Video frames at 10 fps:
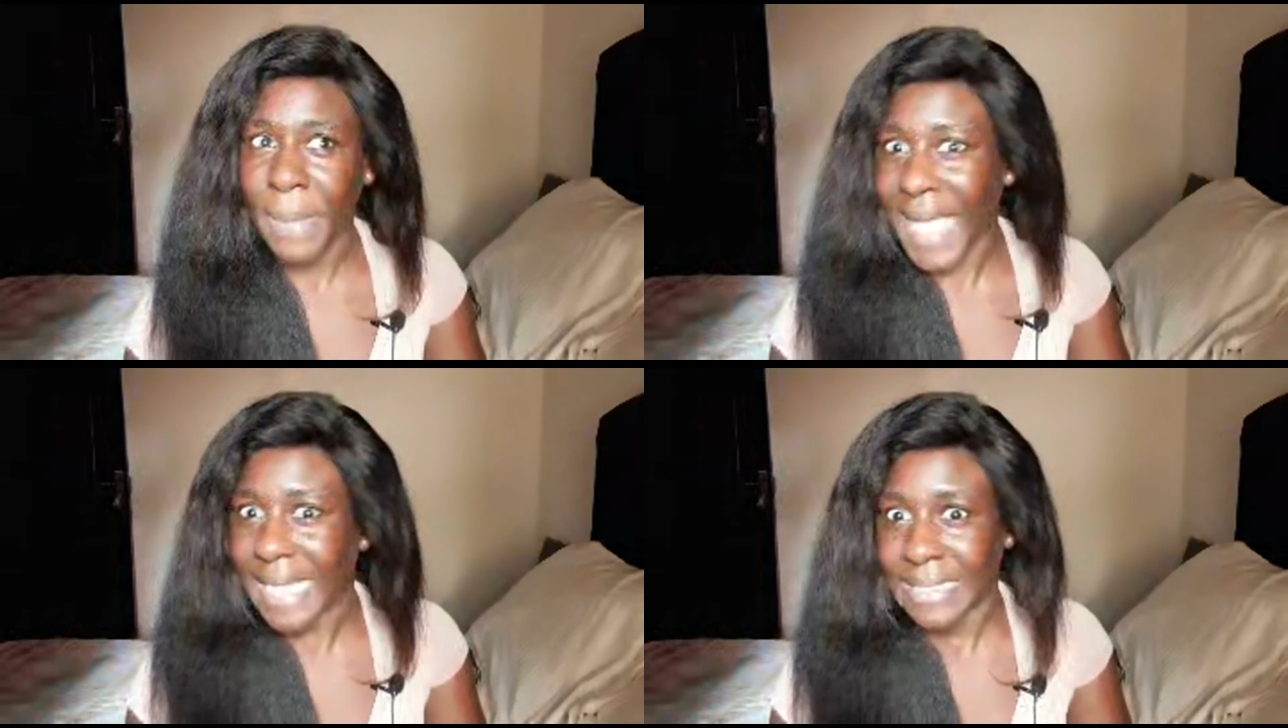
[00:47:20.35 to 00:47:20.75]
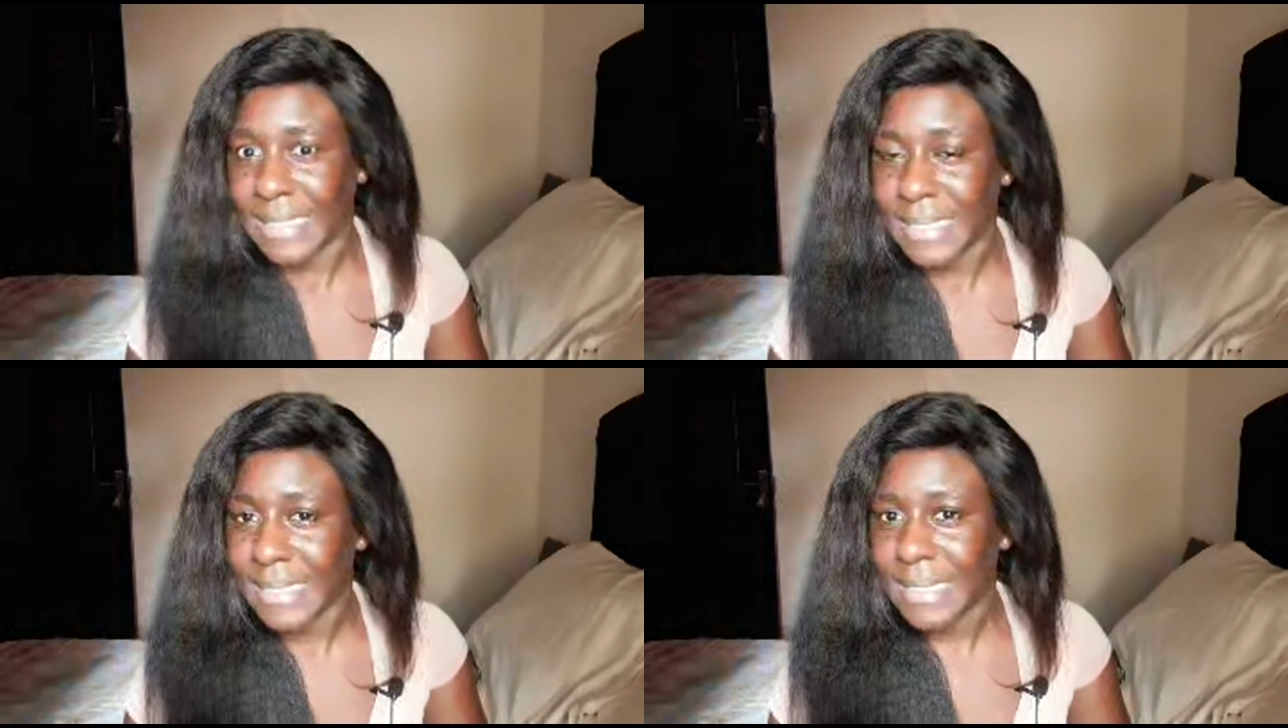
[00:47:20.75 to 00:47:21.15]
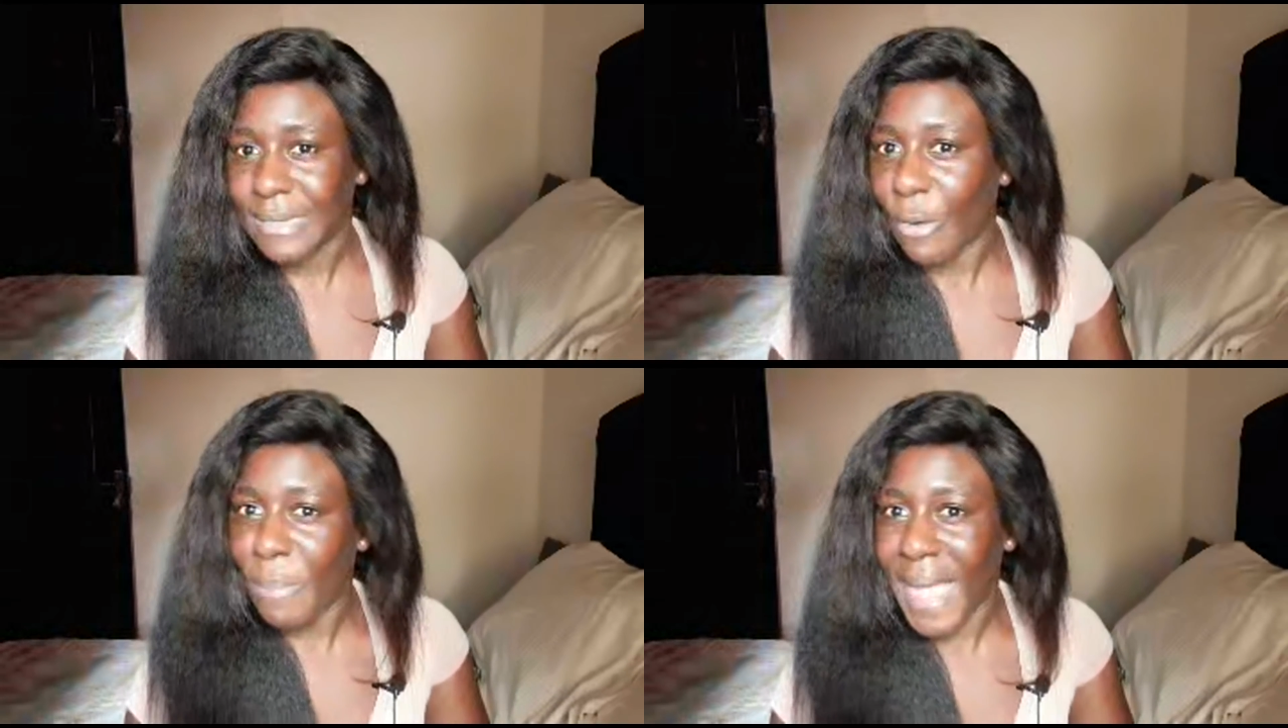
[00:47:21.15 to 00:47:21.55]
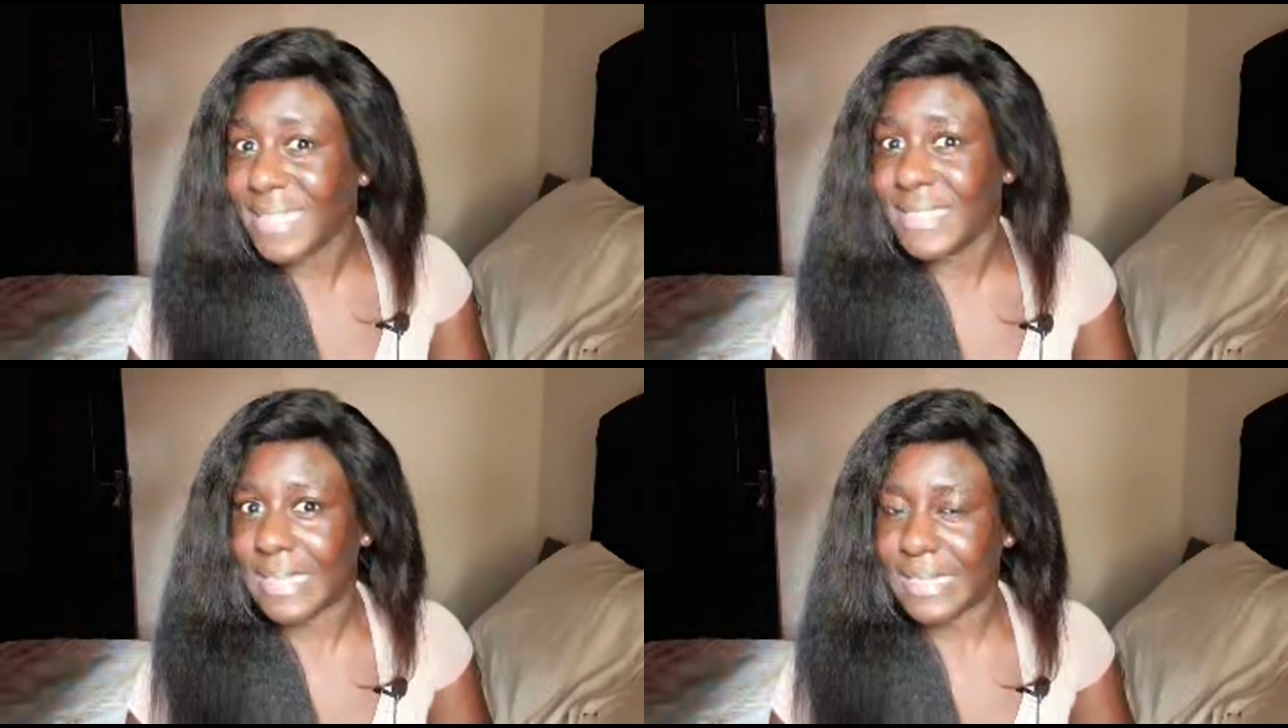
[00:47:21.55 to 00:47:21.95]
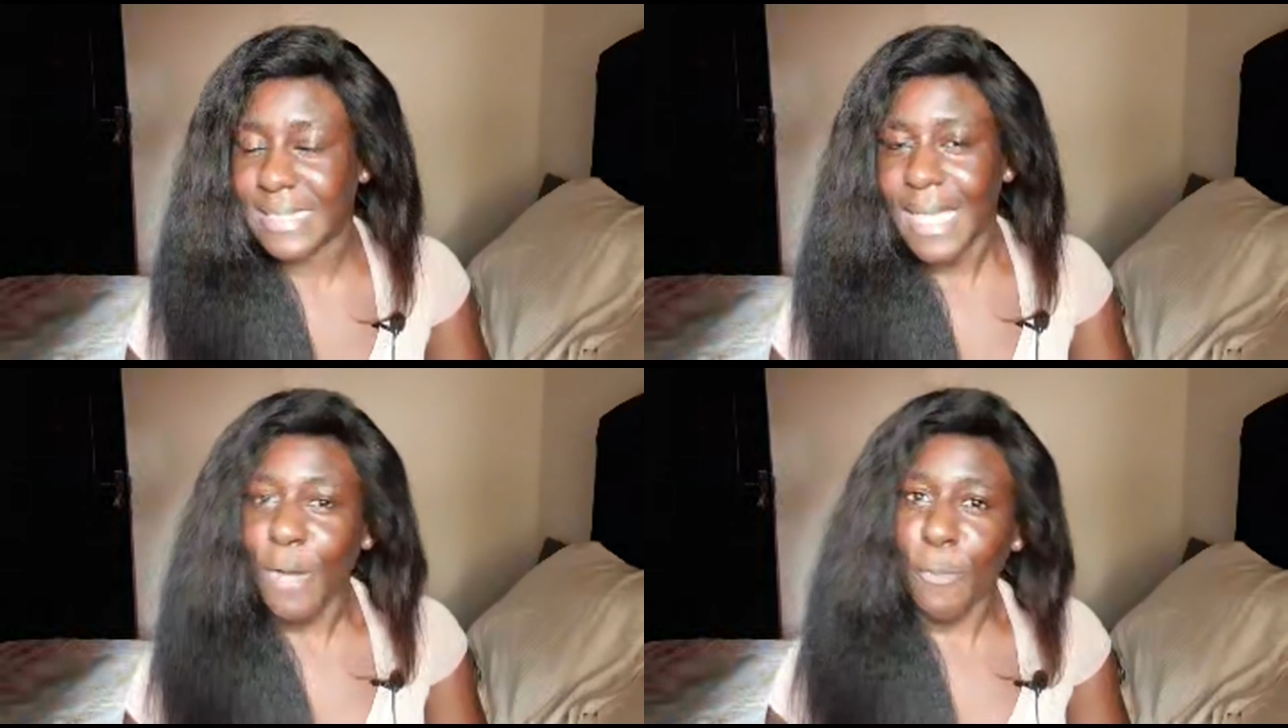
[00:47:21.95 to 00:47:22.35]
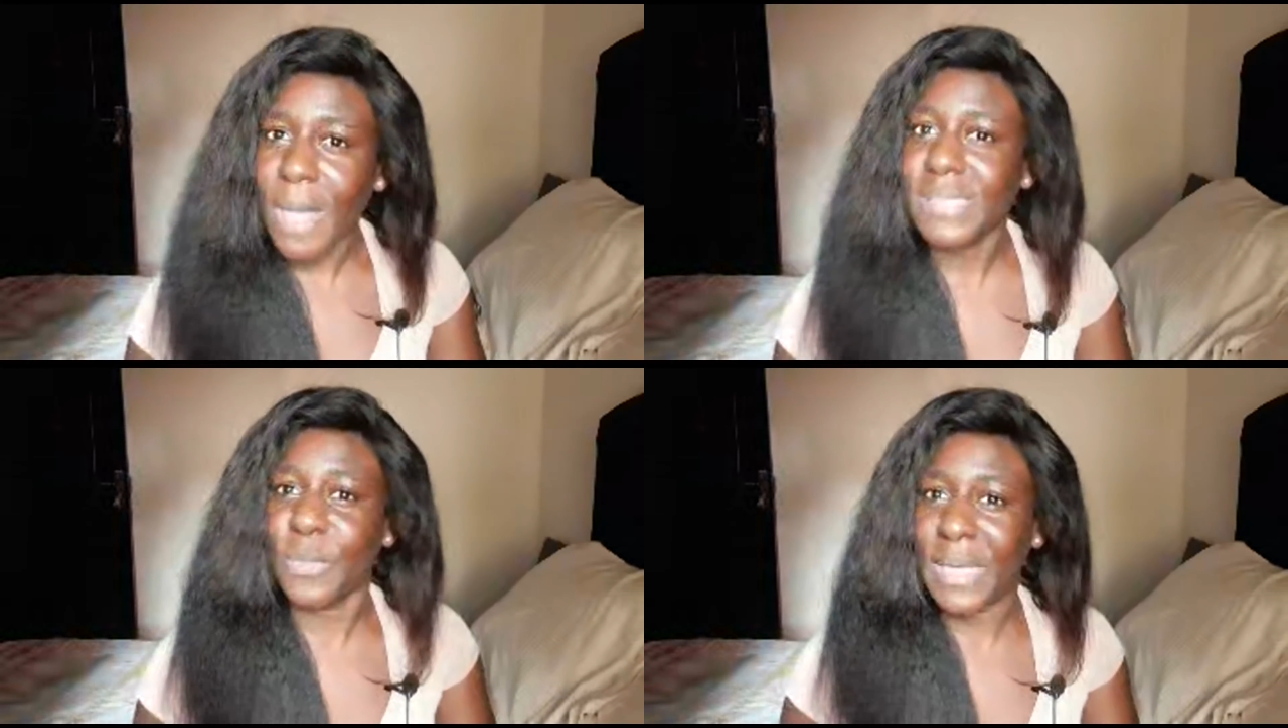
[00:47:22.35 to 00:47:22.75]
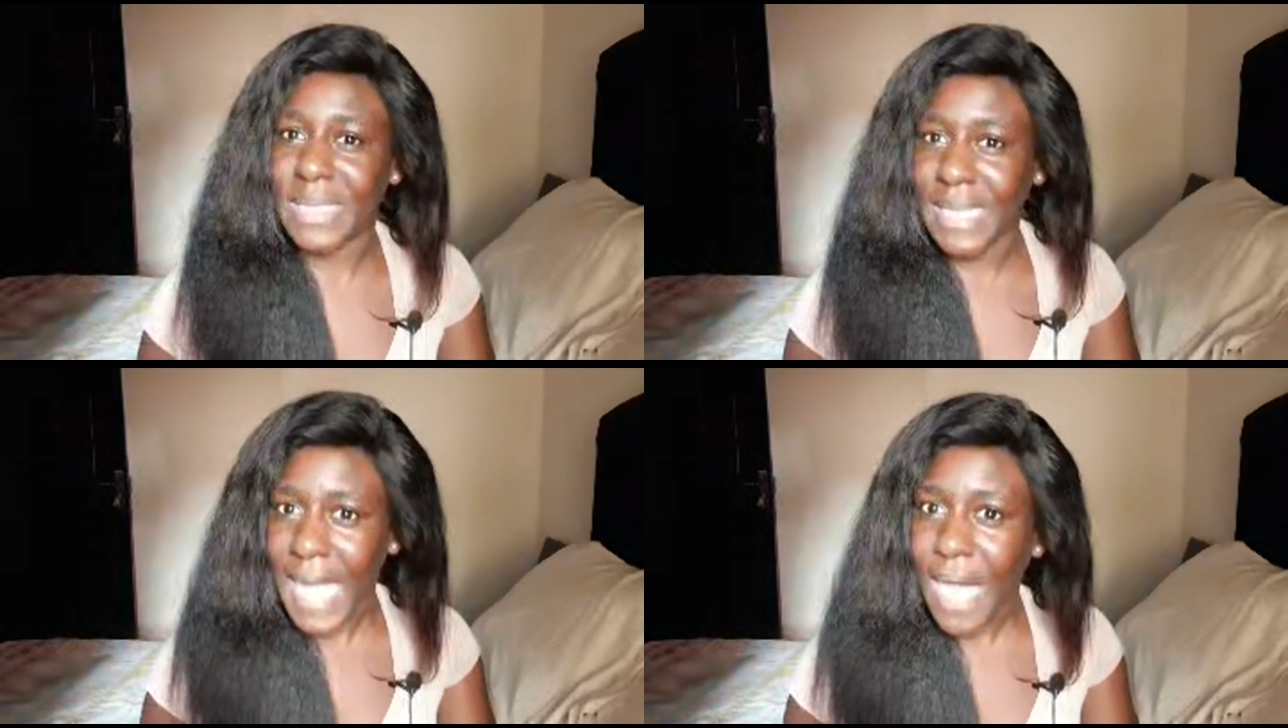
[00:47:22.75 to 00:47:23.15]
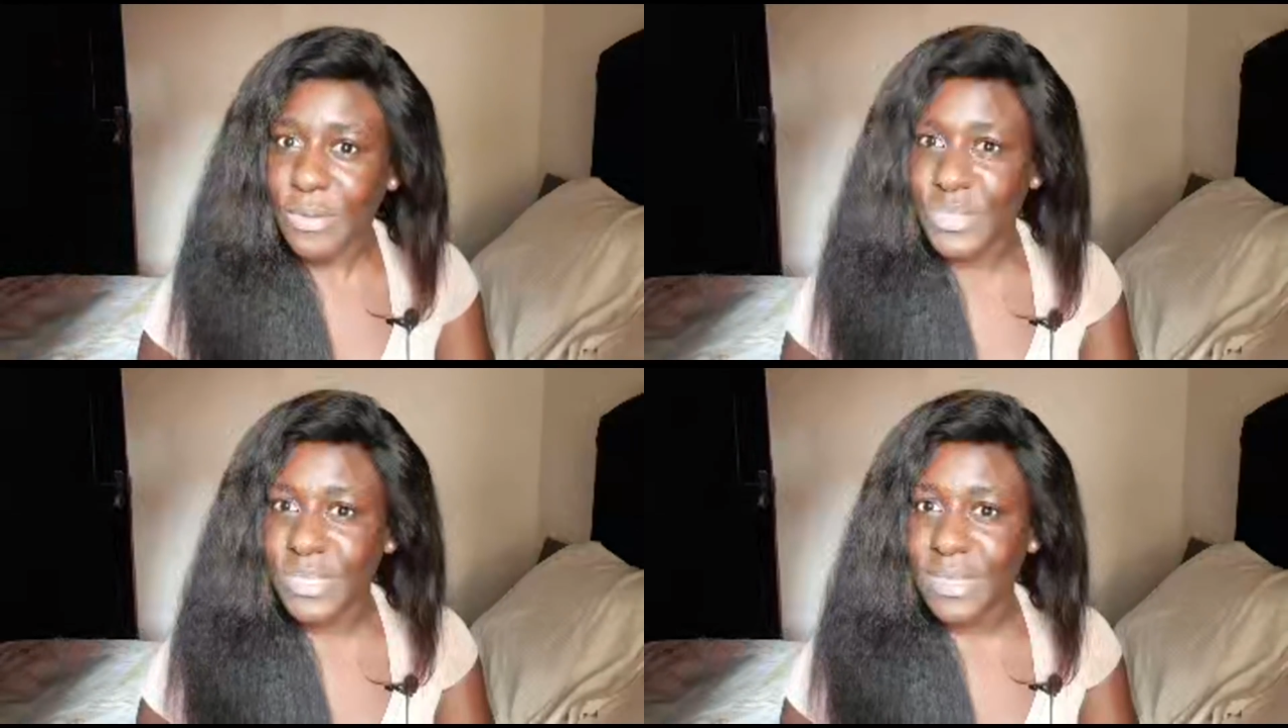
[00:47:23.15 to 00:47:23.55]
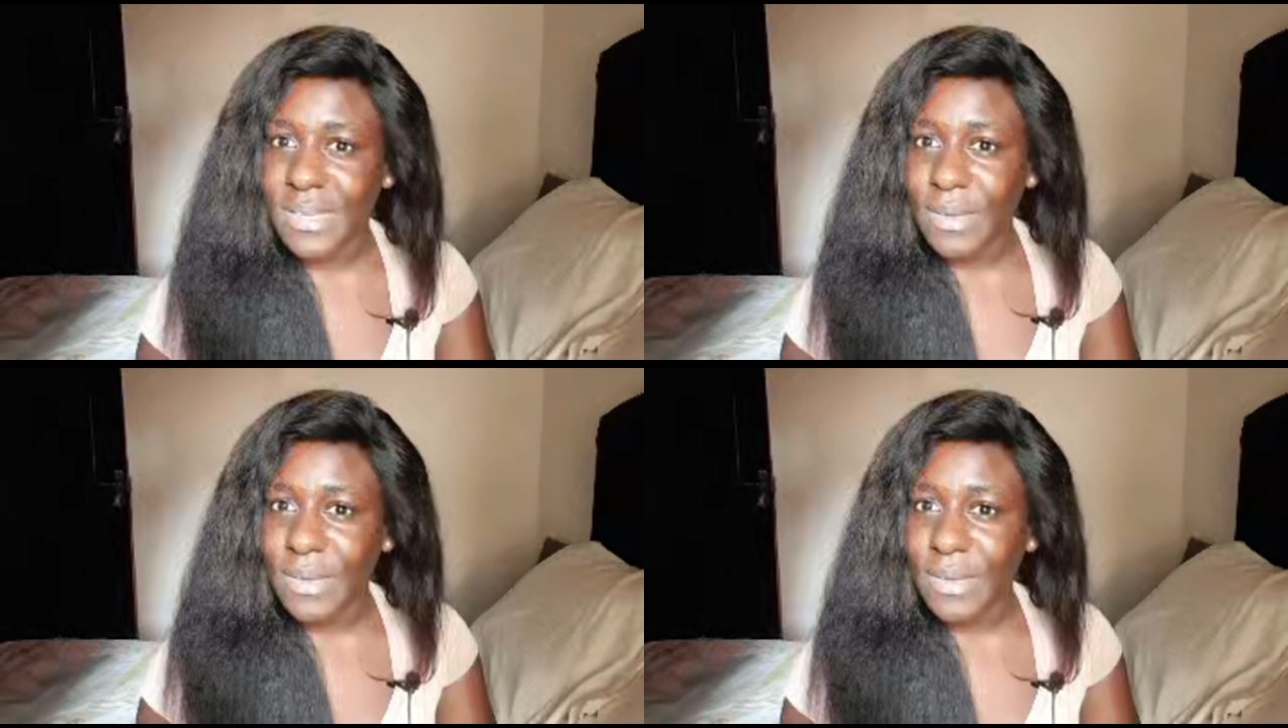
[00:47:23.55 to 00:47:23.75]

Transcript: panties whilst they were in the house?